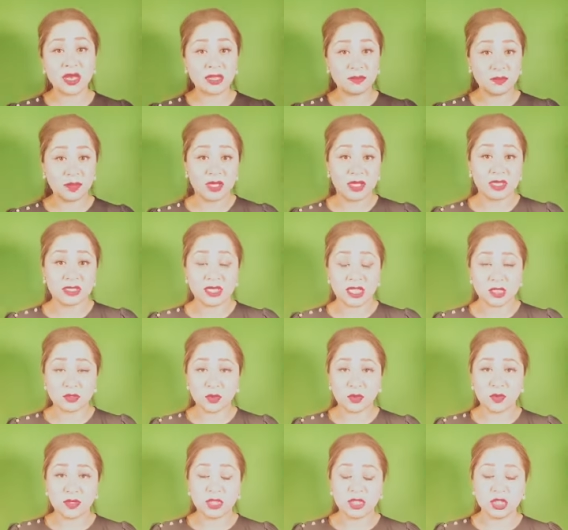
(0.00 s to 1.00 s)
and because that's
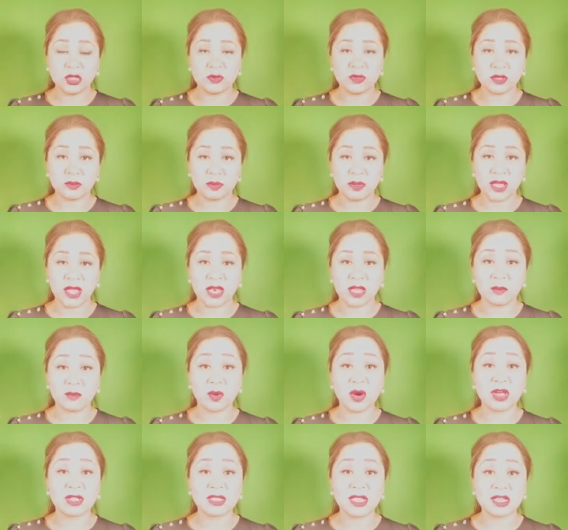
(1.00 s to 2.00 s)
what we do in the planning
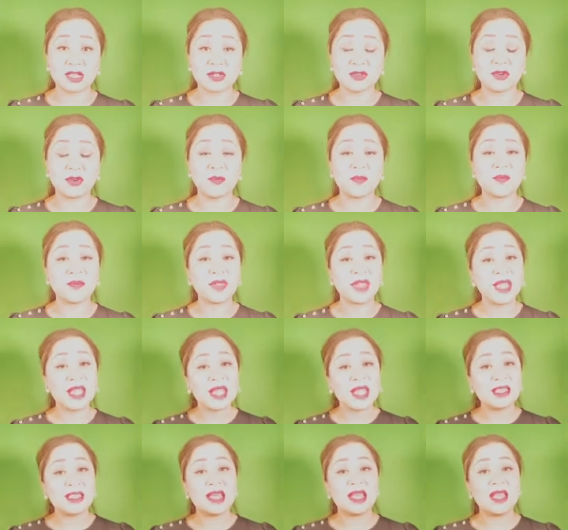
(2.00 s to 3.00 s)
process group.
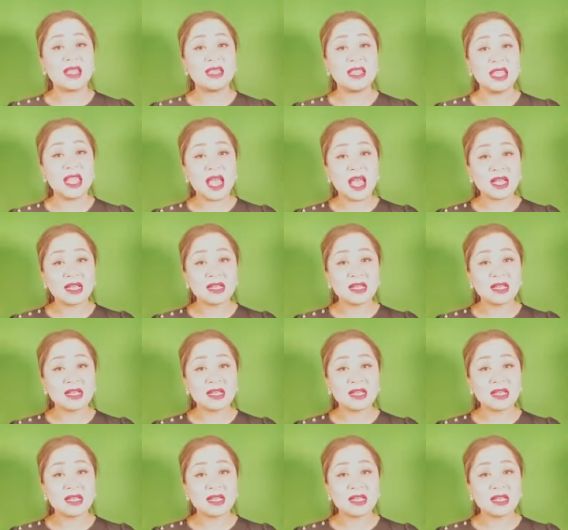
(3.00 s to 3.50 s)
Then in the